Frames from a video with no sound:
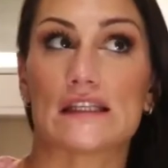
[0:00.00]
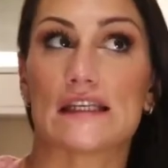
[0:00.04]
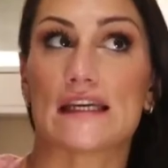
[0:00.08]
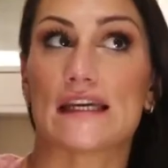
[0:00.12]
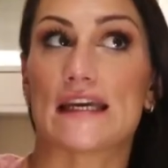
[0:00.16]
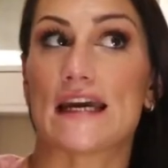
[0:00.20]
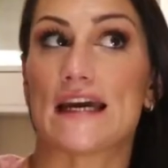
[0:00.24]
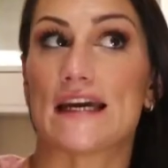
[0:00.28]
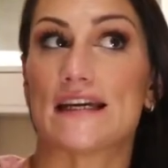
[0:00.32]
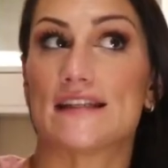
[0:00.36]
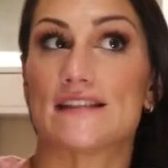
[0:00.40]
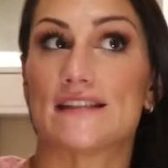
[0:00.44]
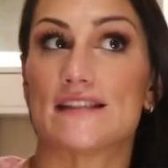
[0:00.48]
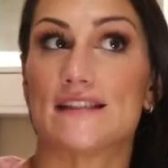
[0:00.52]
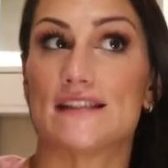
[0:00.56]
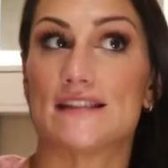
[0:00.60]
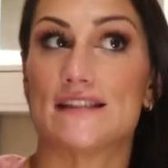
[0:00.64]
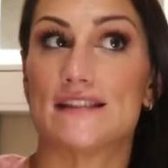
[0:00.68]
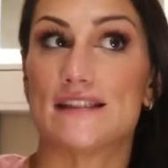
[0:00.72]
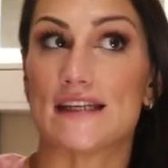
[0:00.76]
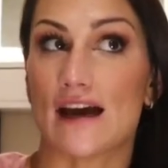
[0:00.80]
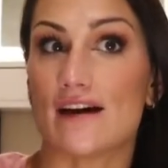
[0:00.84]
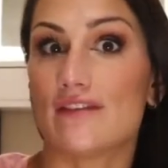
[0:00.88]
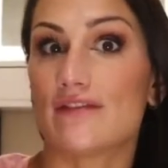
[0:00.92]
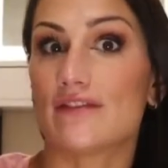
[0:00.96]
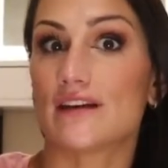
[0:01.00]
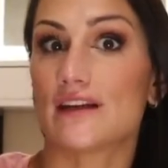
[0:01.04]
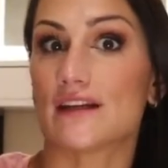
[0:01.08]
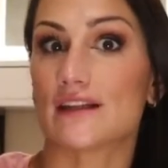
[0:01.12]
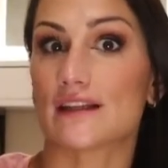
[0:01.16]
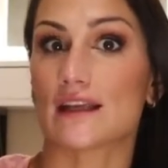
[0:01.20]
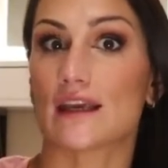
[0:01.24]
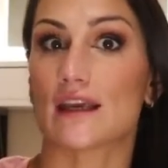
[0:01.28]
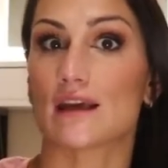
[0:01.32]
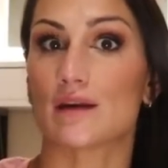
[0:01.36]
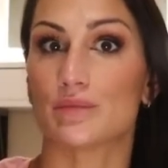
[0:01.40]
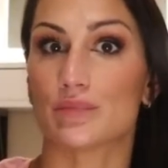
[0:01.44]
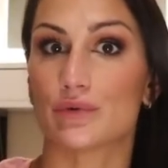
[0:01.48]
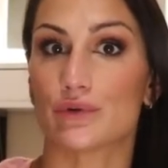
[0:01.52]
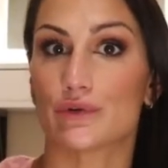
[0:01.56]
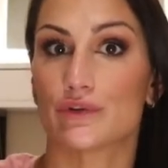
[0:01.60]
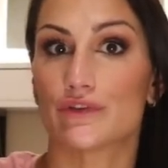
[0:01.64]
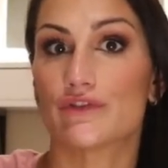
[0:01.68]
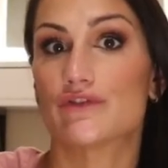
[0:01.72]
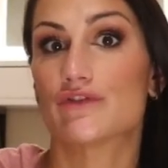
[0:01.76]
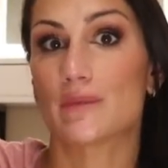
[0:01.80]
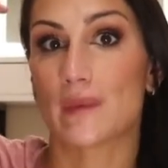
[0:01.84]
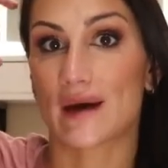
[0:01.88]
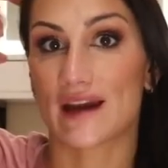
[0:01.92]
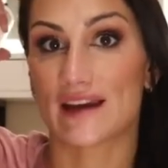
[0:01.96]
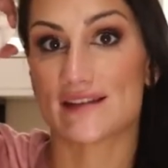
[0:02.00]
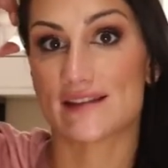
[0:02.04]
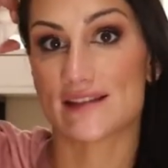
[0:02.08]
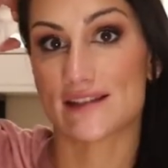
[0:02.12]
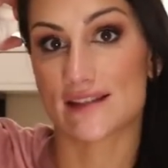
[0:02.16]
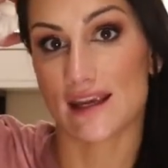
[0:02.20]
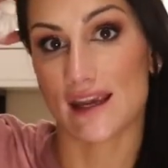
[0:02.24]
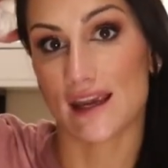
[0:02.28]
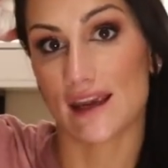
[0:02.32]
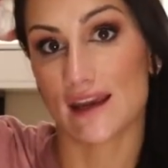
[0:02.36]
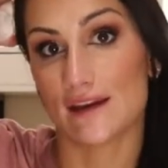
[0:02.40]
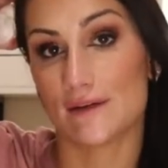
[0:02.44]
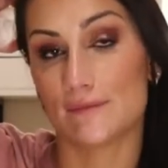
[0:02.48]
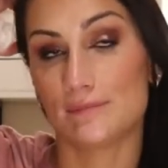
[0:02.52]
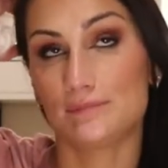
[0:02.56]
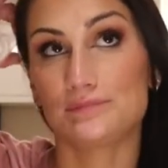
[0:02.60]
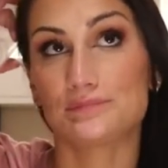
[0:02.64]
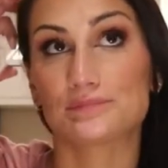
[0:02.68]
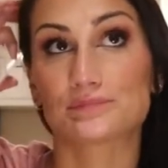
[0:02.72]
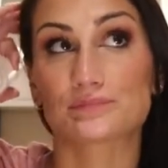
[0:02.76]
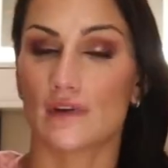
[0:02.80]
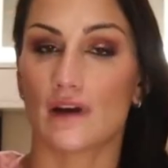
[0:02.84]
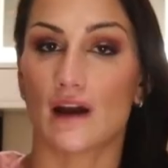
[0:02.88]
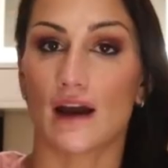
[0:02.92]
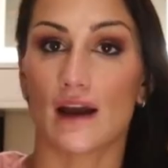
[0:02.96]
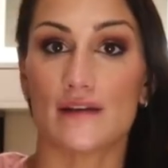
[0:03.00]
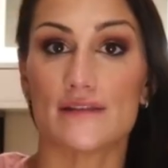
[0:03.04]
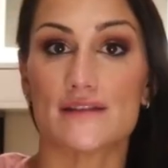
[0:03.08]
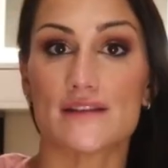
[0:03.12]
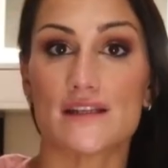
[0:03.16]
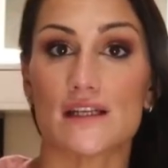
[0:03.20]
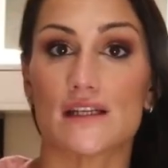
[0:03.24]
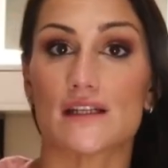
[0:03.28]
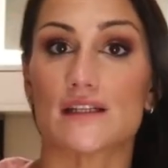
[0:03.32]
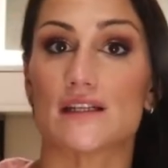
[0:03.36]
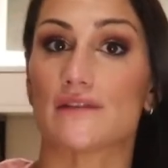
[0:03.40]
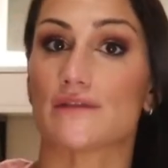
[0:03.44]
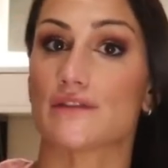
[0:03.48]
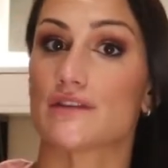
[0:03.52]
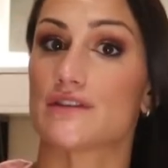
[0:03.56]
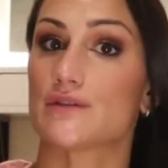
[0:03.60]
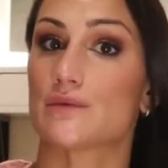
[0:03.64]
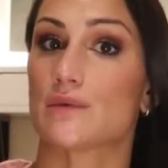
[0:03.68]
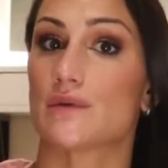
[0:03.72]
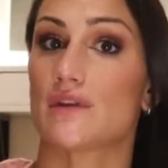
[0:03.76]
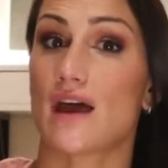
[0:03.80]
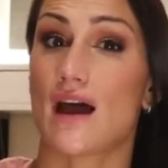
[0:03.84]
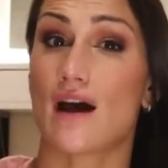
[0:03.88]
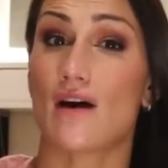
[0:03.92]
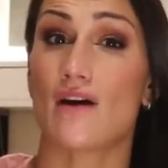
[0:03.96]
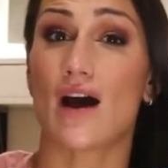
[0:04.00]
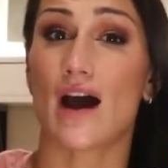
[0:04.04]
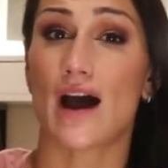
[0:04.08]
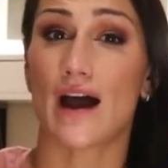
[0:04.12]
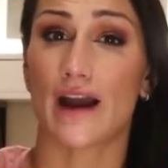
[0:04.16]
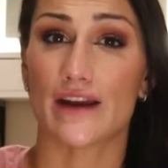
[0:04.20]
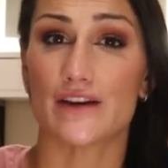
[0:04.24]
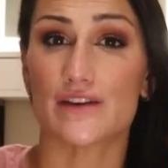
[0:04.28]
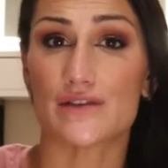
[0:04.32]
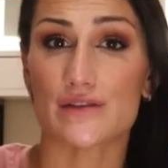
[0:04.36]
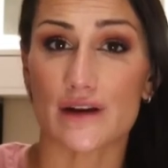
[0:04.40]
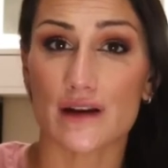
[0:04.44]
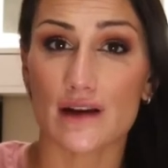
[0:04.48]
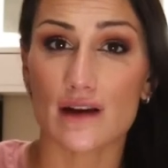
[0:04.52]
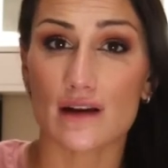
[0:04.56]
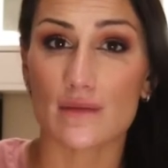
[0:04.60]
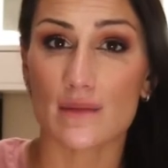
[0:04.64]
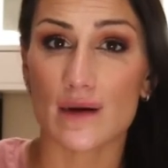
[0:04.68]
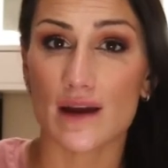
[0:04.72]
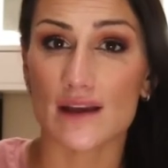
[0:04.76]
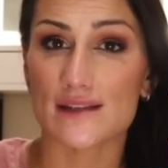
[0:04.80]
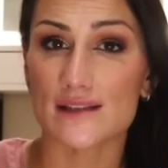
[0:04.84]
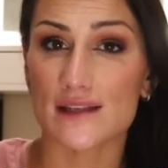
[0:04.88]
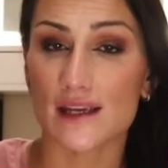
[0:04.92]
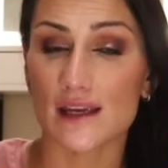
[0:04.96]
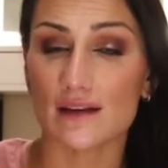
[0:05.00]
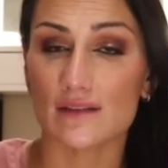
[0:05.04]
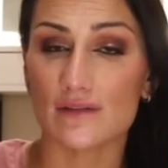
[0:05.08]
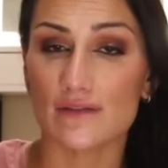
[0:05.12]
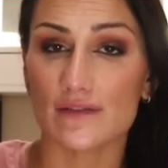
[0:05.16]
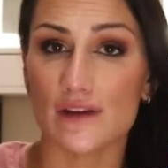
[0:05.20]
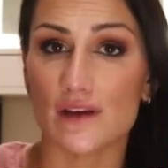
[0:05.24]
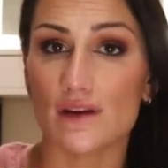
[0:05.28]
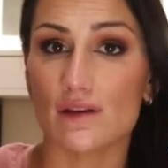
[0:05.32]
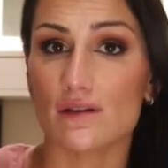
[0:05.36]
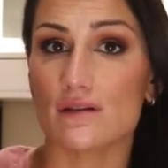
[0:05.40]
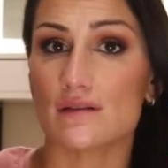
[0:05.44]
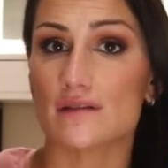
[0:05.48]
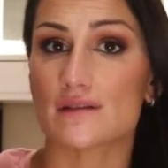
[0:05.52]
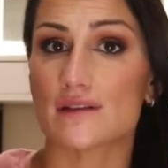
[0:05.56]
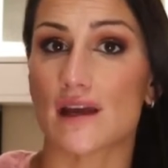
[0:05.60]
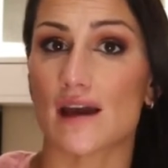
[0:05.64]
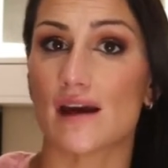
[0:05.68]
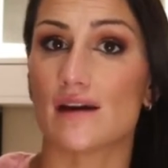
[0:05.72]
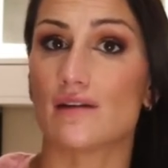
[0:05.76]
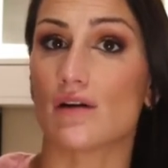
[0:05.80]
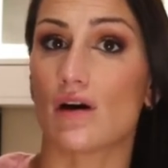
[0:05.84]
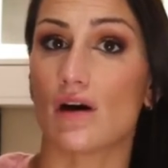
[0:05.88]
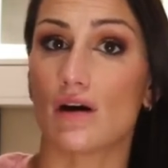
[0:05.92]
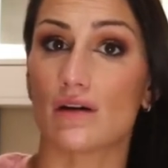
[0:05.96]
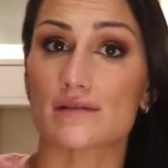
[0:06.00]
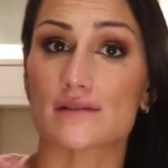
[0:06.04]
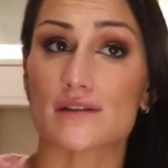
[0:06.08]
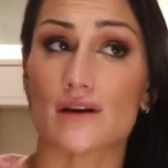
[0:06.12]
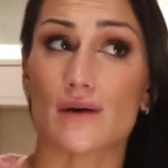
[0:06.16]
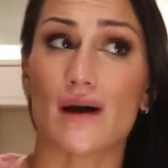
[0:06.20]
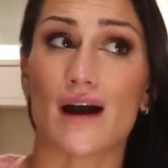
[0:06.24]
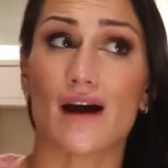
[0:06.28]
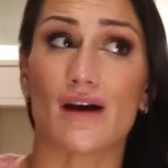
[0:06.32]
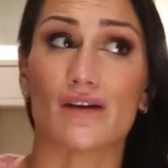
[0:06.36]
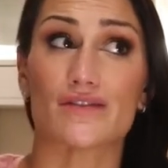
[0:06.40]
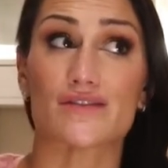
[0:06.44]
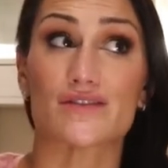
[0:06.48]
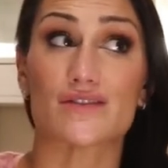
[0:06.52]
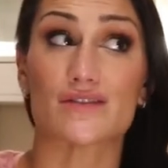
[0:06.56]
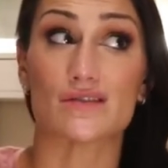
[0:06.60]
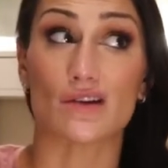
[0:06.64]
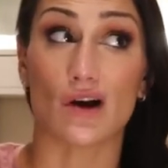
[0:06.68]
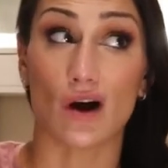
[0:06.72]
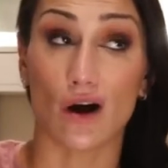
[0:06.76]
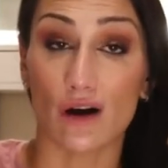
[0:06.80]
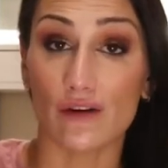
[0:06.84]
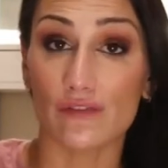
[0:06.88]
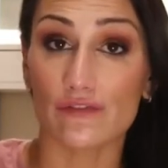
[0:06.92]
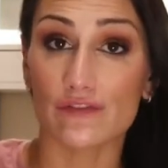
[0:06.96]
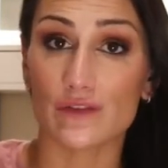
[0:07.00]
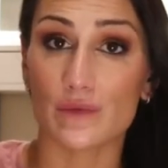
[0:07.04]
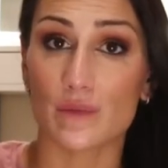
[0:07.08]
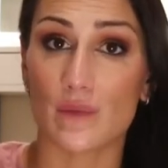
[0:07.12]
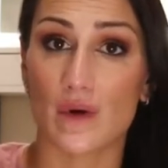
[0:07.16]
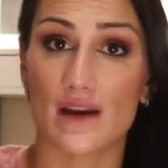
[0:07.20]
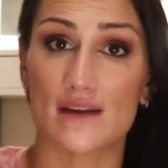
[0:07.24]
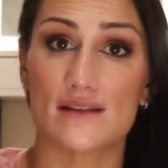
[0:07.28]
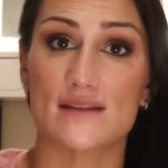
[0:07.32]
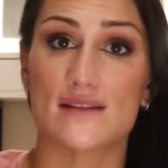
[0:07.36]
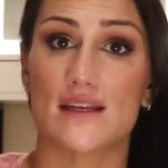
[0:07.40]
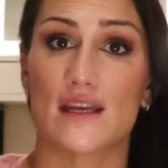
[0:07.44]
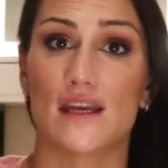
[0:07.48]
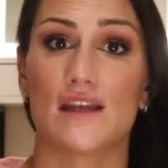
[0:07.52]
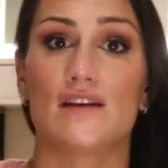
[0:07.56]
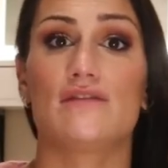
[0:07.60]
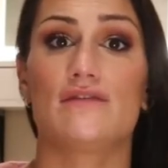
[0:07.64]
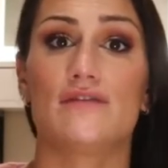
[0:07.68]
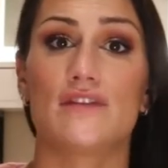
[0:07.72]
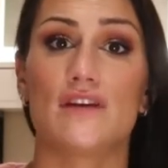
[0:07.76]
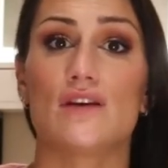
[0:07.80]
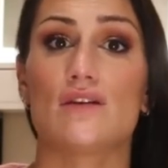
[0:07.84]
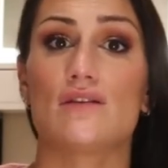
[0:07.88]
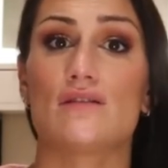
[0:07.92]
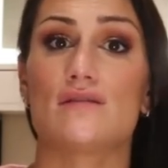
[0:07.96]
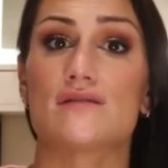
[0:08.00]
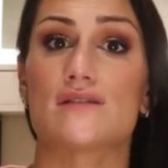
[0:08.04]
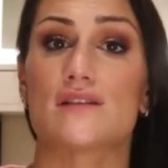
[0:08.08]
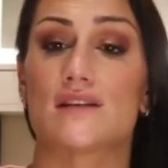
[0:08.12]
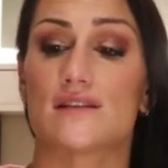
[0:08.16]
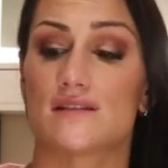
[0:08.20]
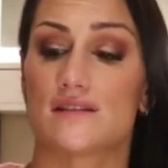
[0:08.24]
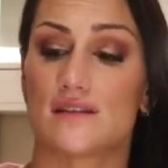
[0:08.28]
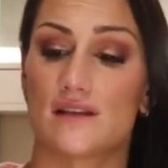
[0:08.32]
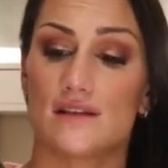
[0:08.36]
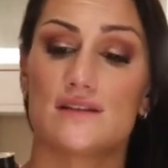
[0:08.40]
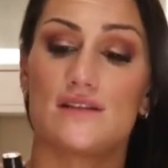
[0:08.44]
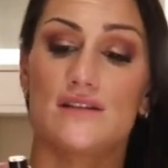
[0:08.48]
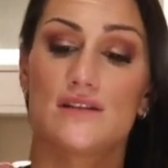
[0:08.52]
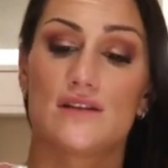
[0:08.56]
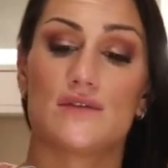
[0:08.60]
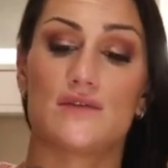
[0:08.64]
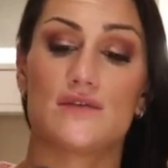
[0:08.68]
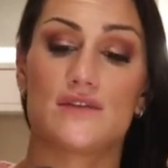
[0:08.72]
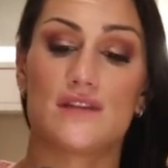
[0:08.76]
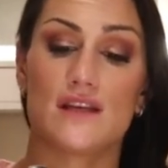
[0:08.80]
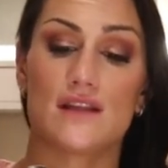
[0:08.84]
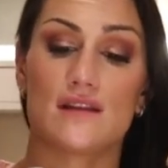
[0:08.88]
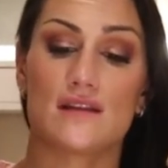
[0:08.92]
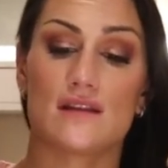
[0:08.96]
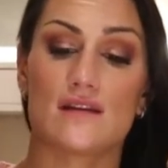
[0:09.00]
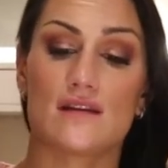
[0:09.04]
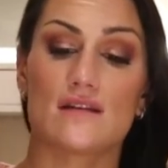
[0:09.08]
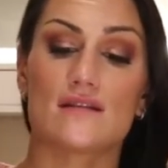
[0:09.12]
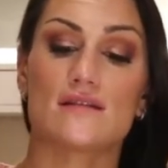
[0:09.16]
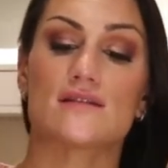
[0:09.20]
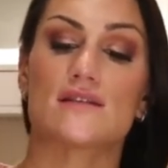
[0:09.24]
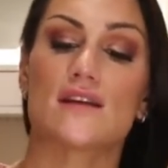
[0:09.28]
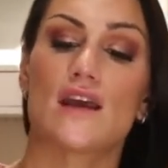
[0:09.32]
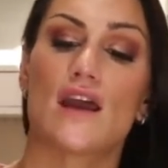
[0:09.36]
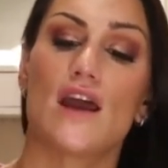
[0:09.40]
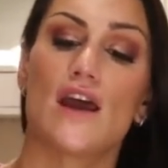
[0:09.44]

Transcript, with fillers: like has definitely improved my skin I've seen a difference with how hydrated my skin feels and also how soft my skin feels since using this.